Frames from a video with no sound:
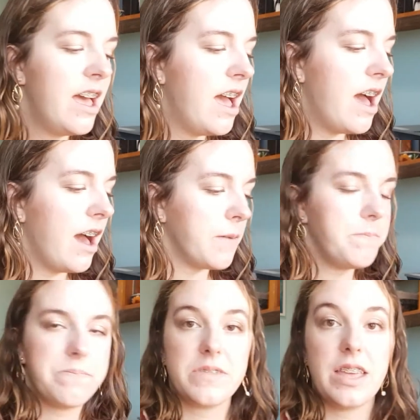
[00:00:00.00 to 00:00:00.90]

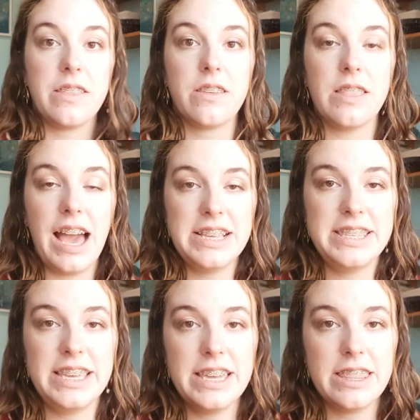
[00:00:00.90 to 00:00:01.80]
And the last
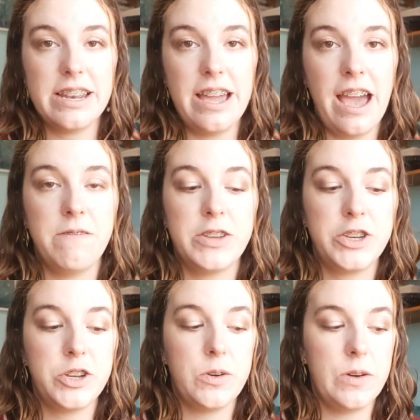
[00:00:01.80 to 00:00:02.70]
thing that I have to
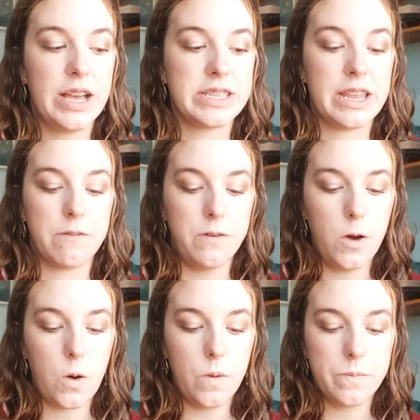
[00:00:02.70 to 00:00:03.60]
show as an
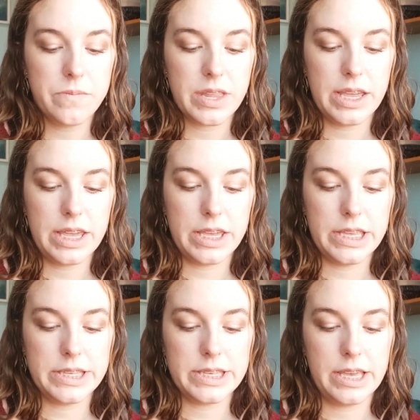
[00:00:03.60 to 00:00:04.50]
FO
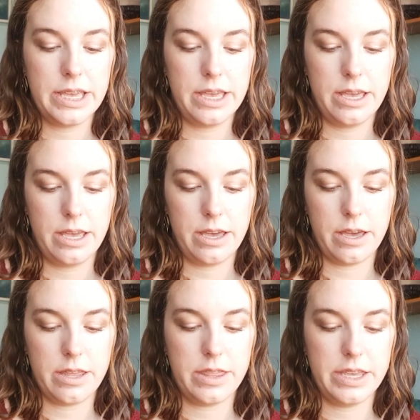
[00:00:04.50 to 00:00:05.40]
is
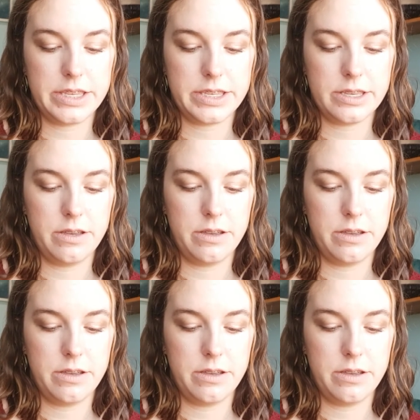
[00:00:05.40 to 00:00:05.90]
this